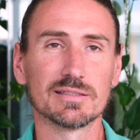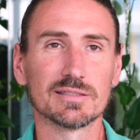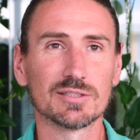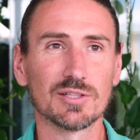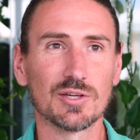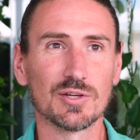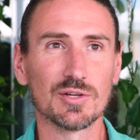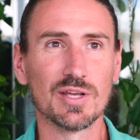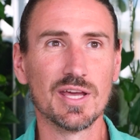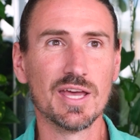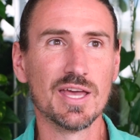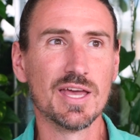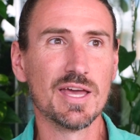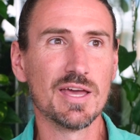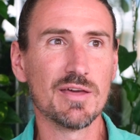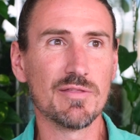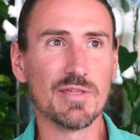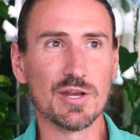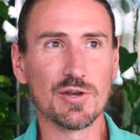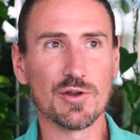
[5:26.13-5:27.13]
So
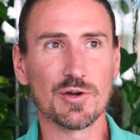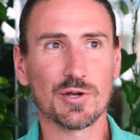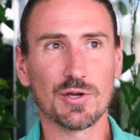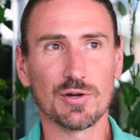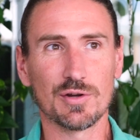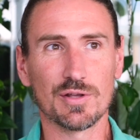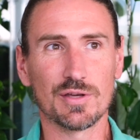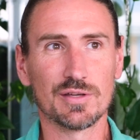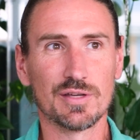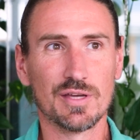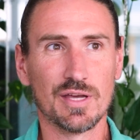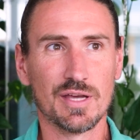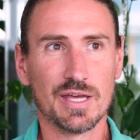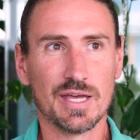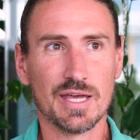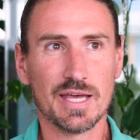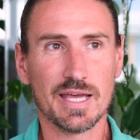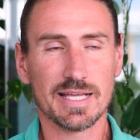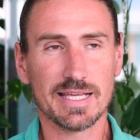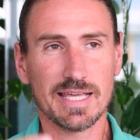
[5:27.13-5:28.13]
they're not going to
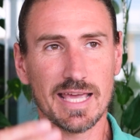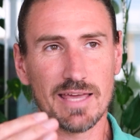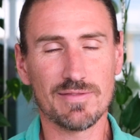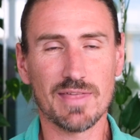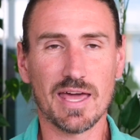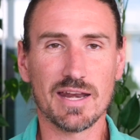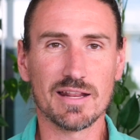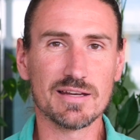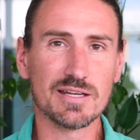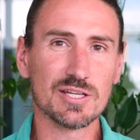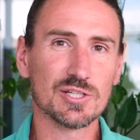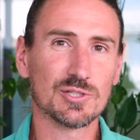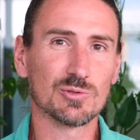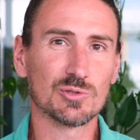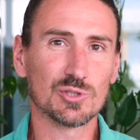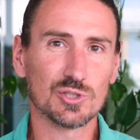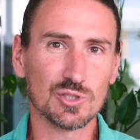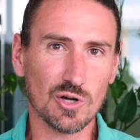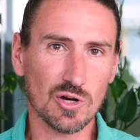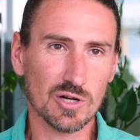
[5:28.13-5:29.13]
get that initial
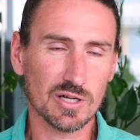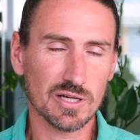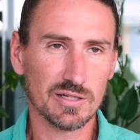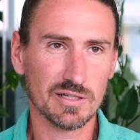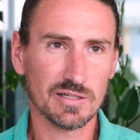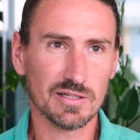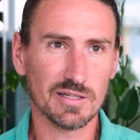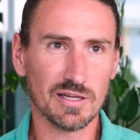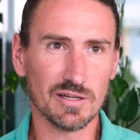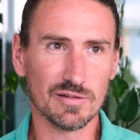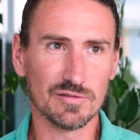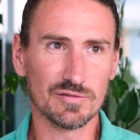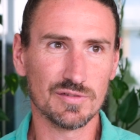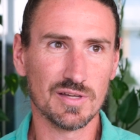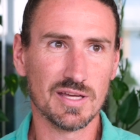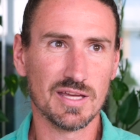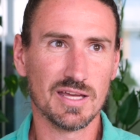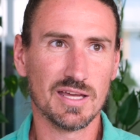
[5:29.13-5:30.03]
shock of